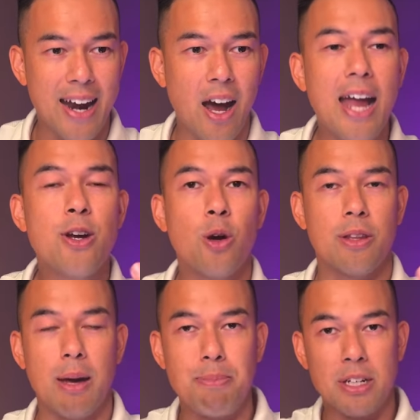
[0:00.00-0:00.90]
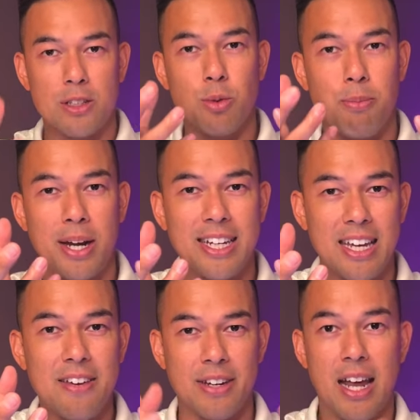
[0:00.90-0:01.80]
And I know that because we're breaking
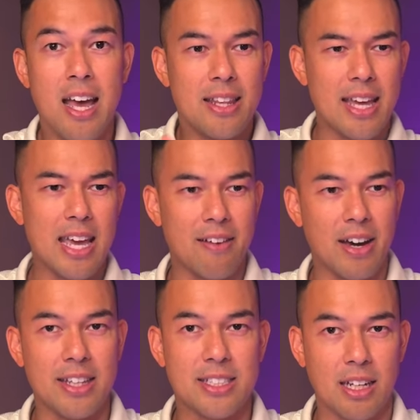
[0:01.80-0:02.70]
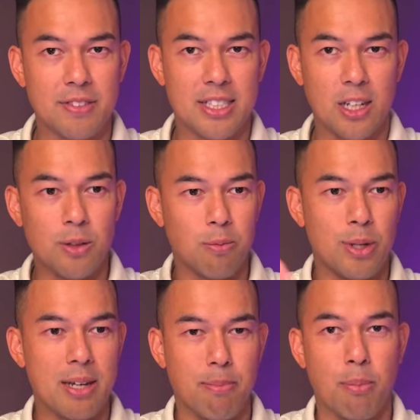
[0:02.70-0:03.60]
even, they have other stuff to sell them.
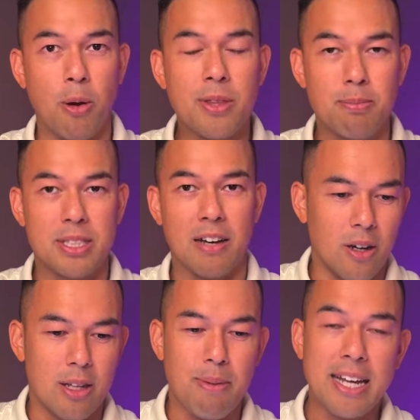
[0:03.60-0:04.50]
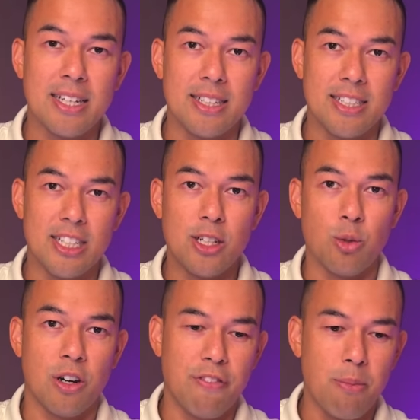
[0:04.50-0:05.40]
We can promote them stuff on the back end in
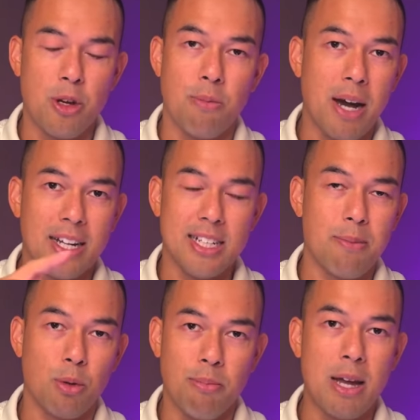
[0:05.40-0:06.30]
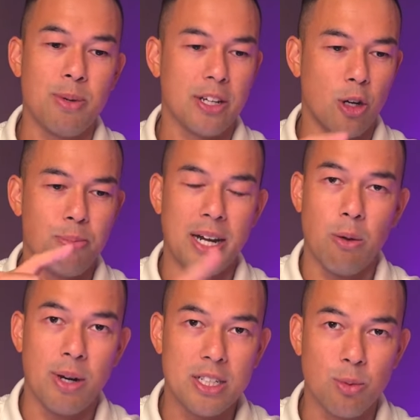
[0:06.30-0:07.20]
January, February, March March, April, May, we can open our
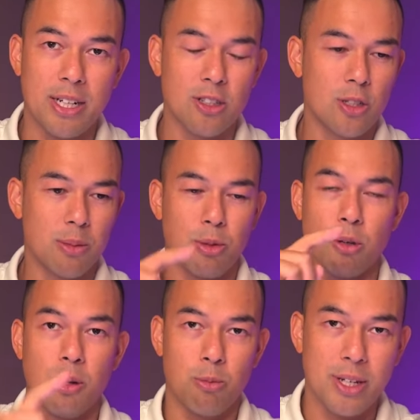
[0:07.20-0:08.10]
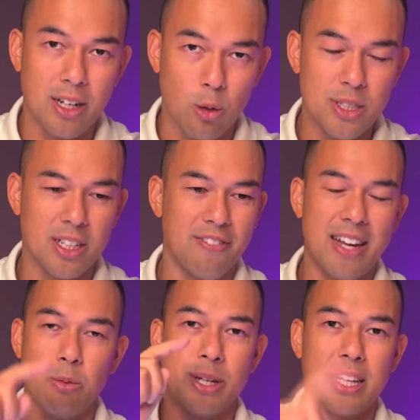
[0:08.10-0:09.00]
one to one coaching program. We can launch an
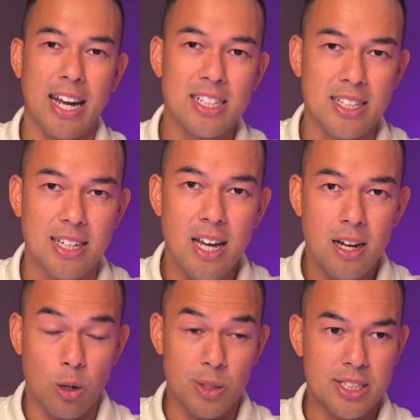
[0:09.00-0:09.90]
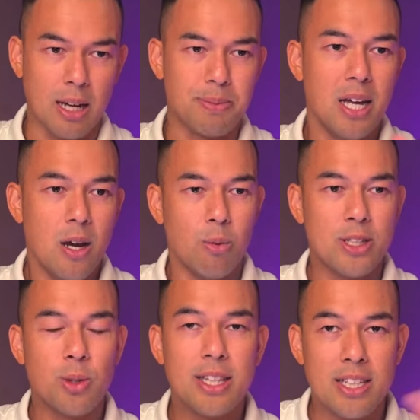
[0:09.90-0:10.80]
event. We can actually launch subs. We're
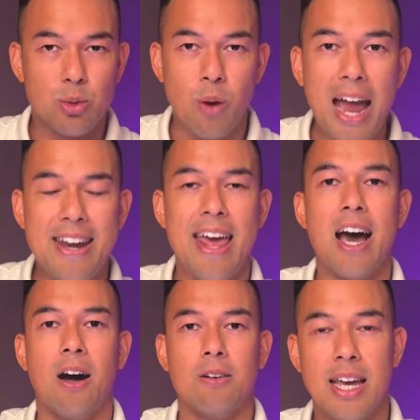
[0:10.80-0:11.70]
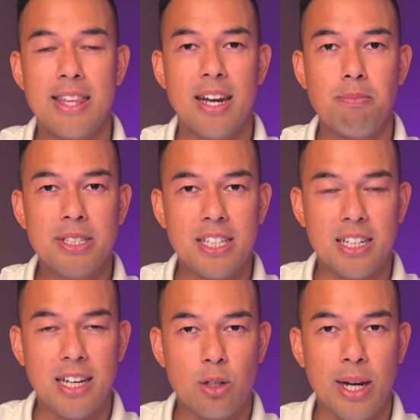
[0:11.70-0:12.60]
doing this right now. And the numbers
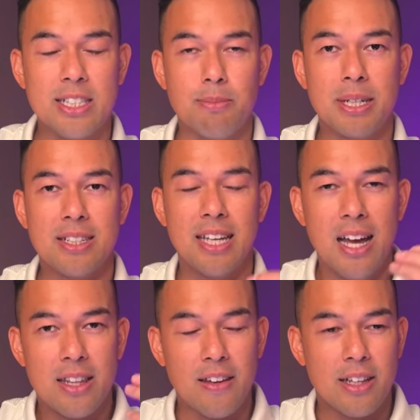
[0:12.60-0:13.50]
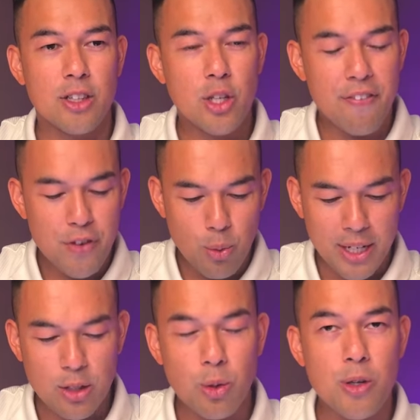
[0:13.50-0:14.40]
are, are crazy because the, if you
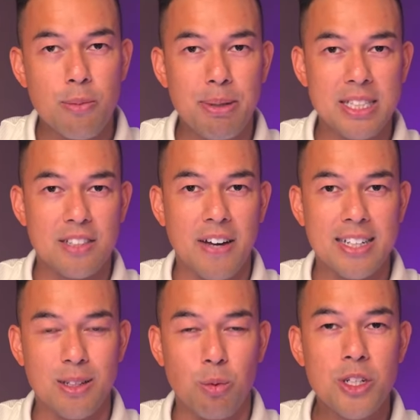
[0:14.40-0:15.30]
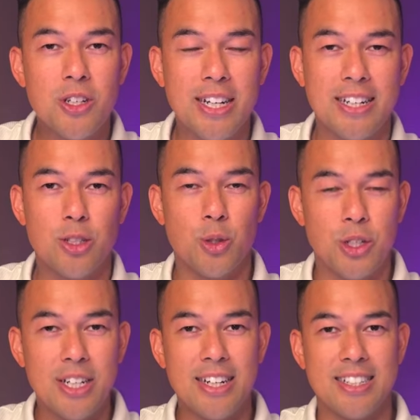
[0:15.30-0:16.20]
want to grow your business faster, what do you need to do?
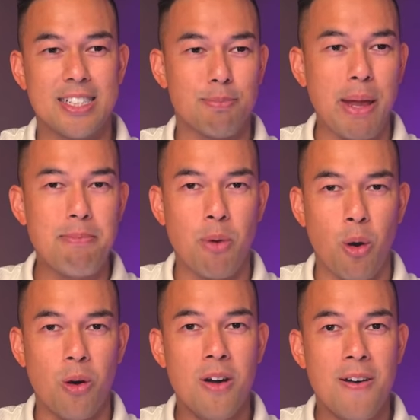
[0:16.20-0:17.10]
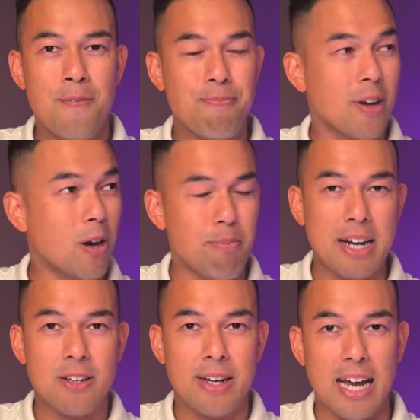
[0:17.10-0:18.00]
You need to just spend more on
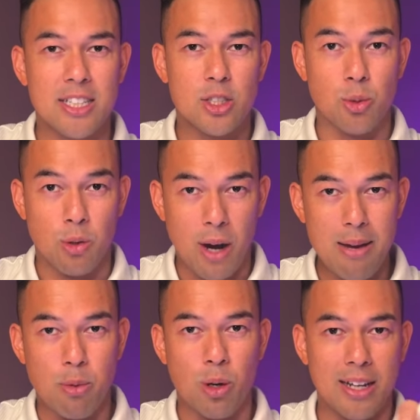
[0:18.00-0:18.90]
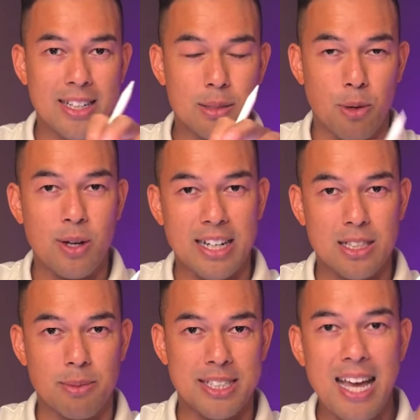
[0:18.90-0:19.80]
money on ads to acquire more leads, more
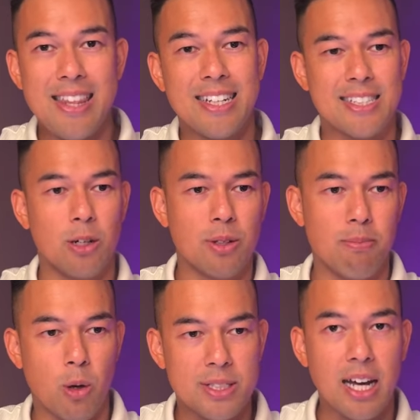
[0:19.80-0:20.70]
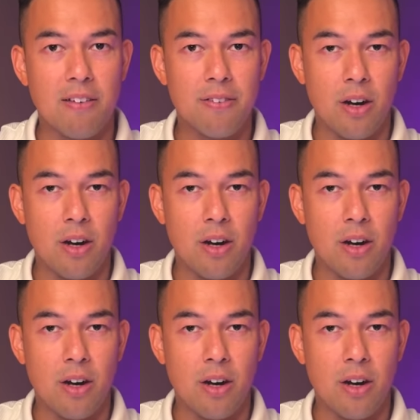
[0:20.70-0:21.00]
customers, and then sell them more stuff.